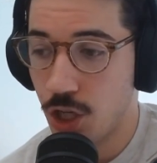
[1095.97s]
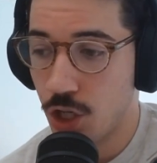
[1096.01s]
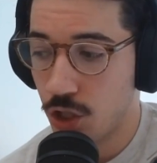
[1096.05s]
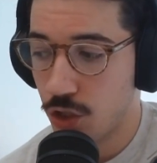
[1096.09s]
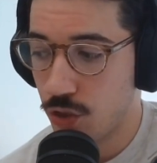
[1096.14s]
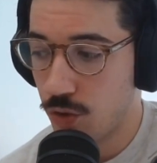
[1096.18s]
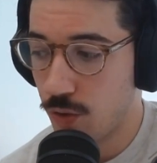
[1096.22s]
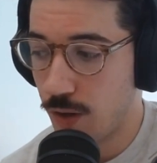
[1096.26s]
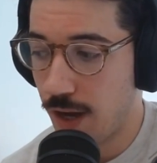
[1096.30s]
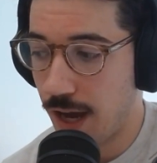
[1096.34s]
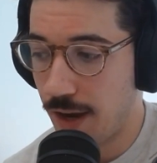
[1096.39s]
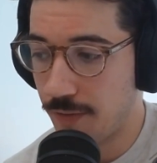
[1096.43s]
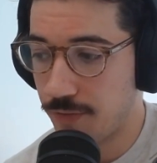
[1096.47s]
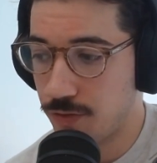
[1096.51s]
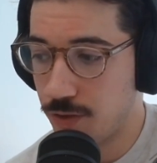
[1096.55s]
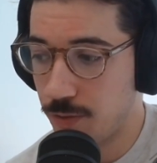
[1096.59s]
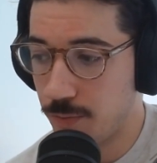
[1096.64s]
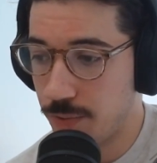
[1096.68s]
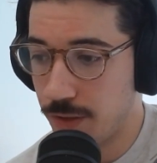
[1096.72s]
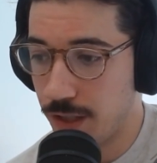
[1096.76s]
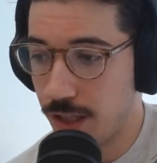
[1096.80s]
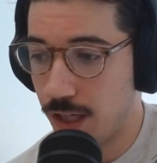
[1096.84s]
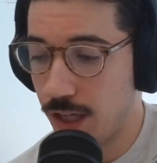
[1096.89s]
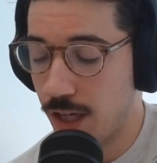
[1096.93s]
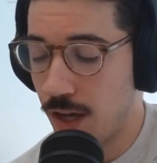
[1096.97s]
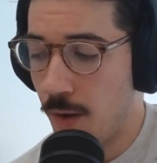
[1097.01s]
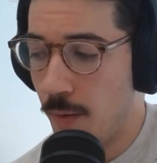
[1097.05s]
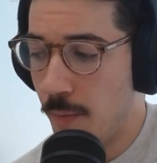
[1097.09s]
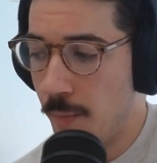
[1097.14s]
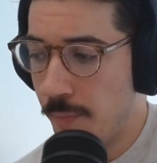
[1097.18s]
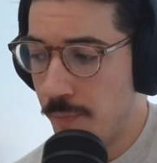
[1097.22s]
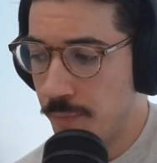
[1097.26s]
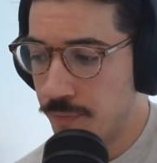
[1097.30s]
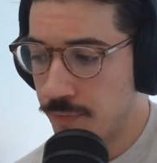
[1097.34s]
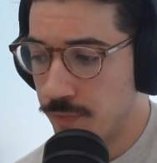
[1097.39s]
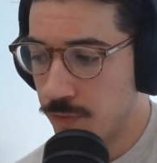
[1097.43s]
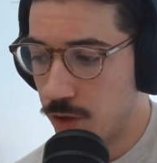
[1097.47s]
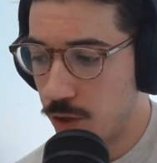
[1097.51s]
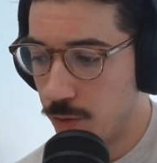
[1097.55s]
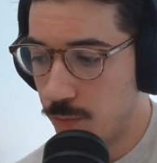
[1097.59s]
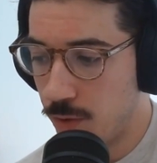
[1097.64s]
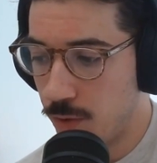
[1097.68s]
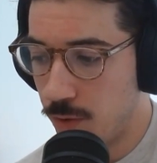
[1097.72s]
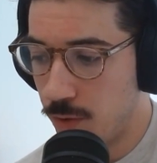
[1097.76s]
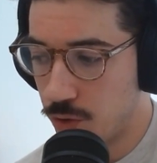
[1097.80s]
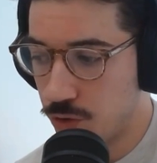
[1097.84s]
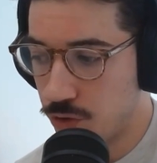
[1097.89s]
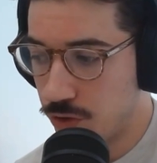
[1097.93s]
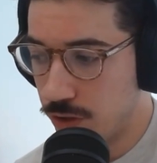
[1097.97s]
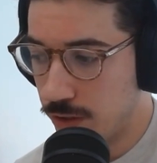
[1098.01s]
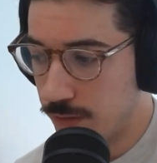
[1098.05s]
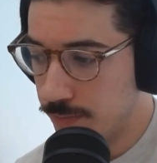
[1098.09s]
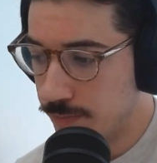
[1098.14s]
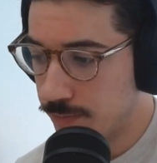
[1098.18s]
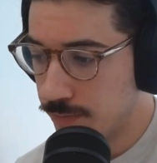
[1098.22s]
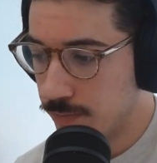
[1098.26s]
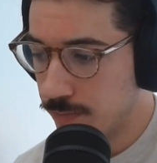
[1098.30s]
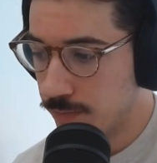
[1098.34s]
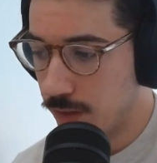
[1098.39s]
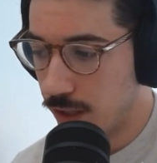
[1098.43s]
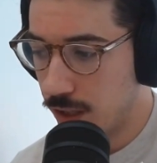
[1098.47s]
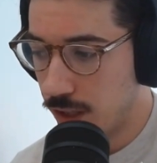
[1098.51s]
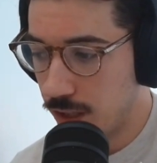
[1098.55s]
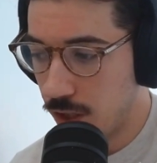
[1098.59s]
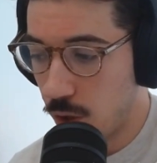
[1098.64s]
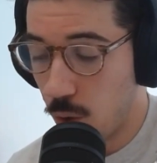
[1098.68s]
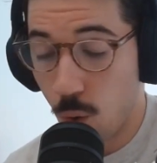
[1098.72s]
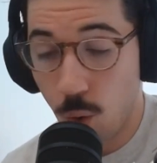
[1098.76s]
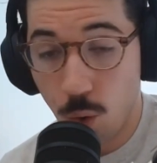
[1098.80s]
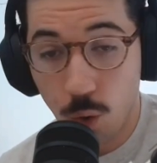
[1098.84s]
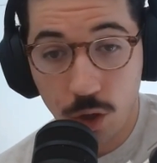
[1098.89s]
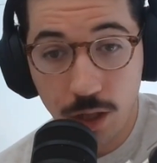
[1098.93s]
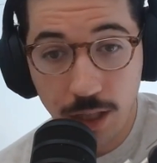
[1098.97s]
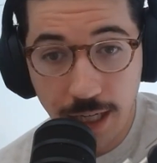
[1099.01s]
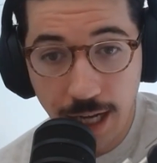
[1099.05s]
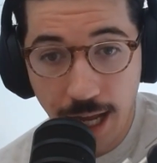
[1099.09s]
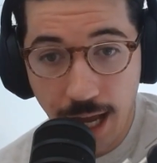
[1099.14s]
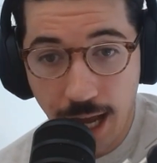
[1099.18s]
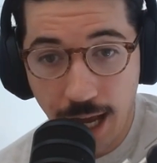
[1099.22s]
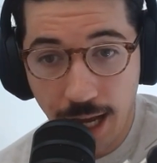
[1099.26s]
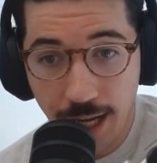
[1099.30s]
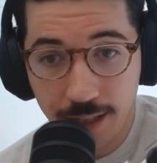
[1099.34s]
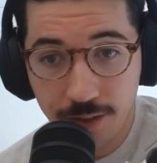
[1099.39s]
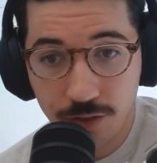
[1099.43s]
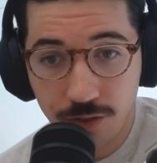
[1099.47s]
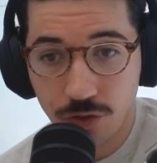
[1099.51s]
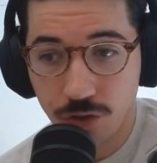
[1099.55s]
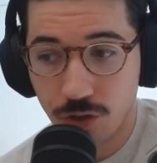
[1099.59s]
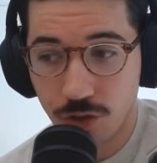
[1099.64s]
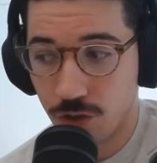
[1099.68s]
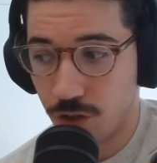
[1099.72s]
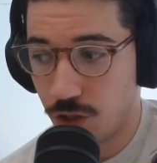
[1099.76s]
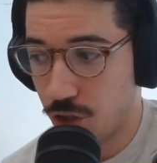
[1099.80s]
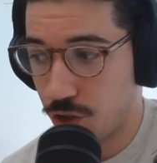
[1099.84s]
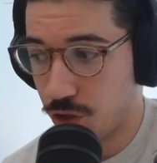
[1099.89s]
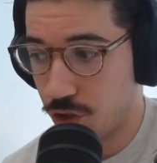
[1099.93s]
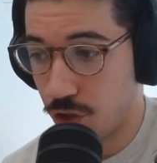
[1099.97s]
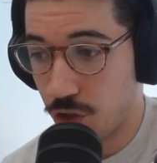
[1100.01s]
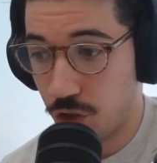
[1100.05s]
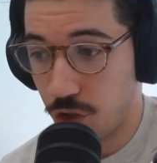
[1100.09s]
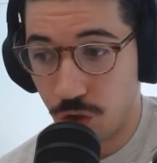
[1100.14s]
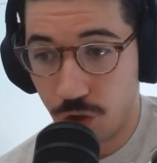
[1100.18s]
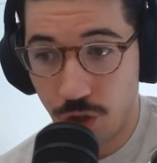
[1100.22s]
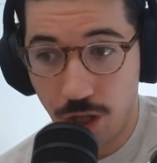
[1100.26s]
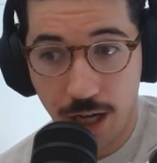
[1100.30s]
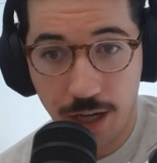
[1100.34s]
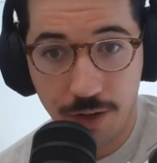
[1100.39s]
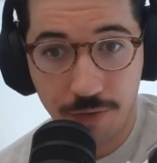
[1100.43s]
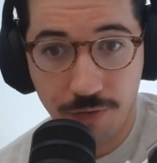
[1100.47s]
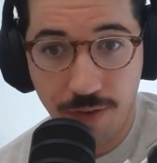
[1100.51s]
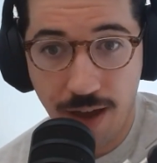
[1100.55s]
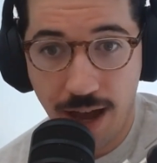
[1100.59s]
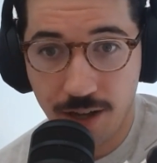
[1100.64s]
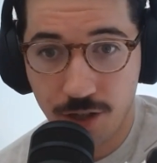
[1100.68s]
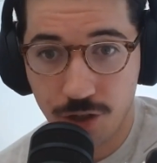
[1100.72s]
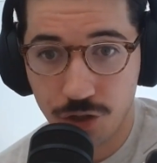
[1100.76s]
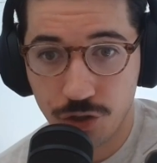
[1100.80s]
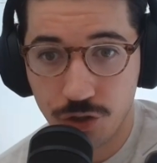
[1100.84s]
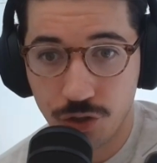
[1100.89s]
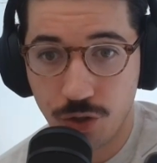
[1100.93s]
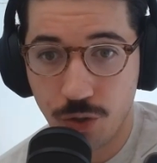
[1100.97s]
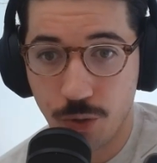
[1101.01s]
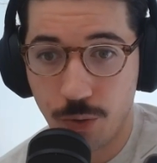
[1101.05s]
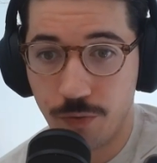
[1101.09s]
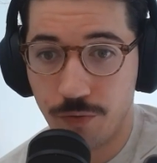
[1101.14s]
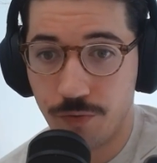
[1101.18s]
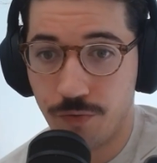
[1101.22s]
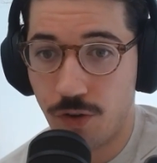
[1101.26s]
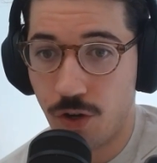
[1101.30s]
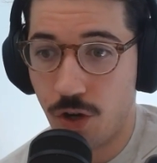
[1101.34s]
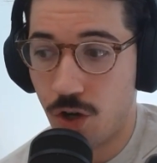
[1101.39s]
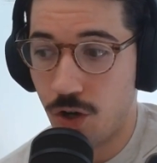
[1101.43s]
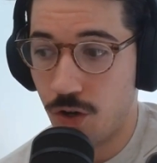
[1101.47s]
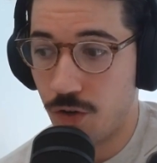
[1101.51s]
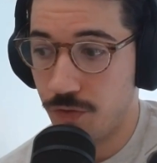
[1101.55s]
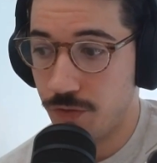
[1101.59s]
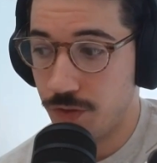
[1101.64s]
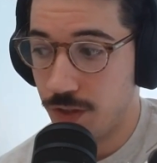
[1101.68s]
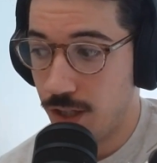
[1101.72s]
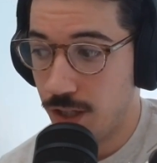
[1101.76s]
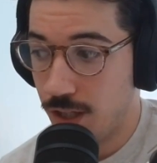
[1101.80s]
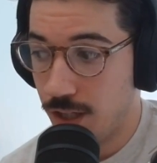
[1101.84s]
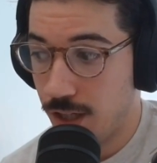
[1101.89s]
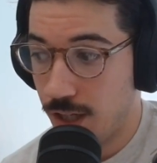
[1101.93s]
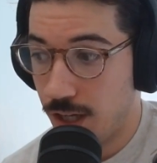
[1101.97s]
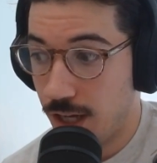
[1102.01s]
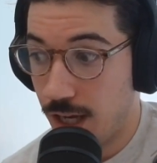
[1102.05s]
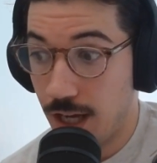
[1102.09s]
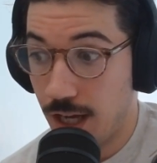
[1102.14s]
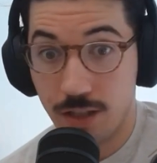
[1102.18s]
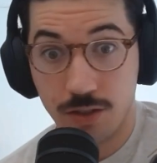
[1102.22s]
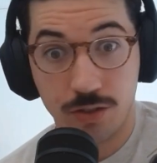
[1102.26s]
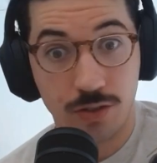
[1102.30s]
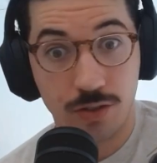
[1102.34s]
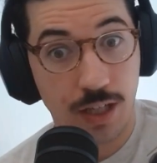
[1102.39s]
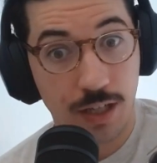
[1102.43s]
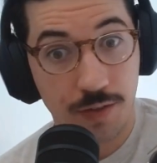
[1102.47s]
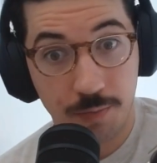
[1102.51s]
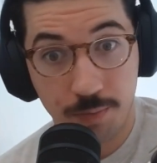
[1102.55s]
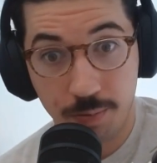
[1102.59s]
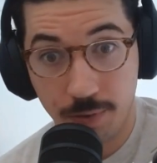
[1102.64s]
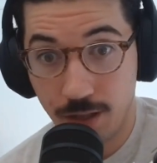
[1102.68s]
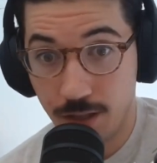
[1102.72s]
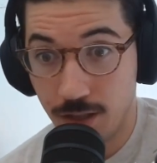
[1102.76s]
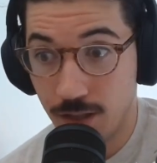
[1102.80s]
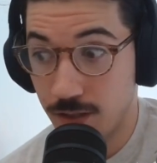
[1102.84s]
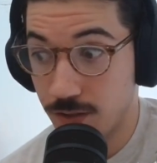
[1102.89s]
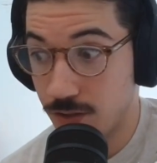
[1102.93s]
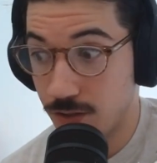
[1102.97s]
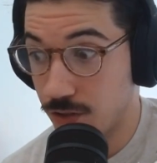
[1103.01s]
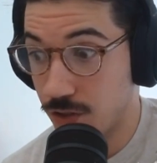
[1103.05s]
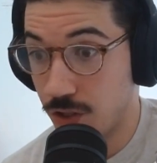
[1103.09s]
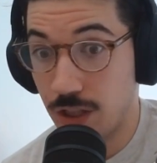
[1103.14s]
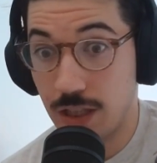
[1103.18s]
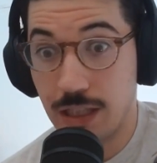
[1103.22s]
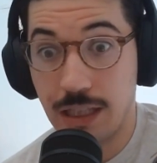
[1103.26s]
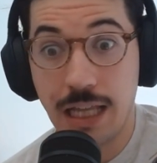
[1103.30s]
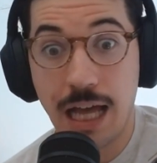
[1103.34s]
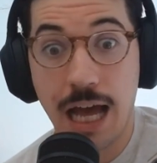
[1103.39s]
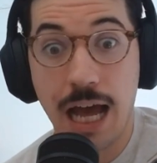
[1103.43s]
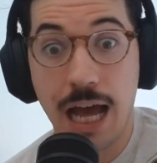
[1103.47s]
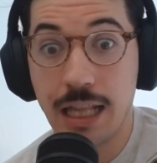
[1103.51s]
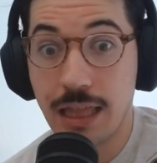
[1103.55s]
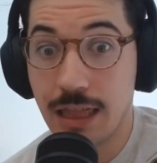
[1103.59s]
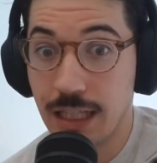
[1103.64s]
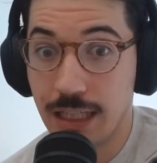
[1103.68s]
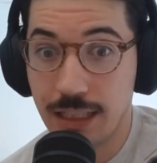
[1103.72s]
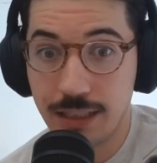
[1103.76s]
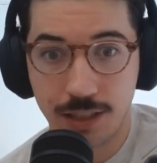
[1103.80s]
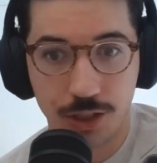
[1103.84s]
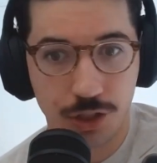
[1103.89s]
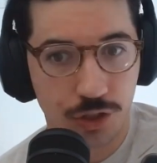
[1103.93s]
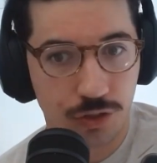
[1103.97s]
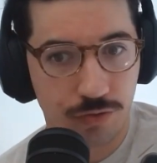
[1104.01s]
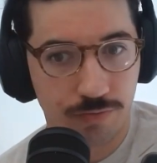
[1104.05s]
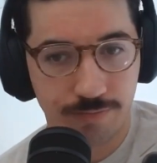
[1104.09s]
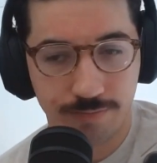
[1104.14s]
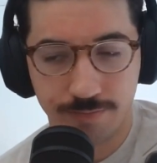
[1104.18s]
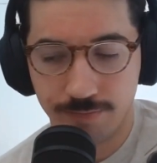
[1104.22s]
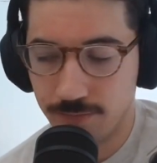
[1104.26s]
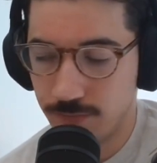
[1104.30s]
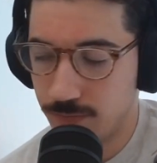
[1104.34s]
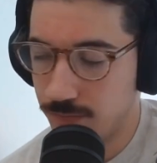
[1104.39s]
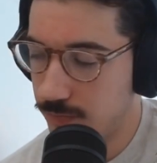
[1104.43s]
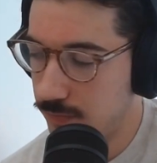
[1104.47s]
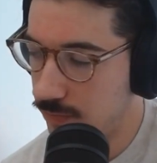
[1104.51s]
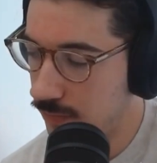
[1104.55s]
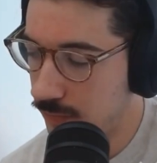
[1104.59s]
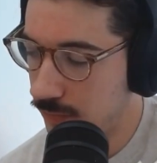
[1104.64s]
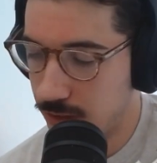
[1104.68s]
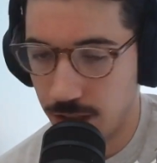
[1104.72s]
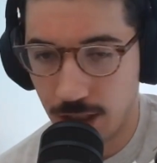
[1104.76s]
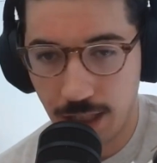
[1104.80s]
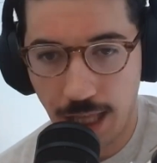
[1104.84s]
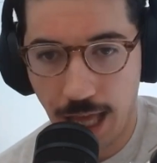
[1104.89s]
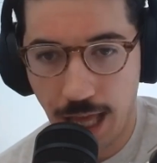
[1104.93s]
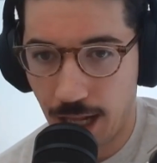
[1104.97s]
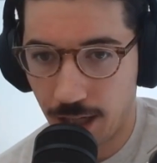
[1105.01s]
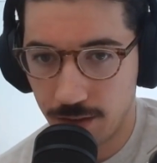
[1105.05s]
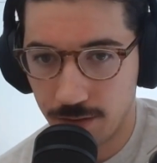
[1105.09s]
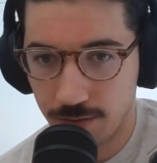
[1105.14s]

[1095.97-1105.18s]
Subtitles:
You have to be the most organized. There's a lot of factors that go involved, and there's a lot of opinions. There's a lot of things that it's a lot.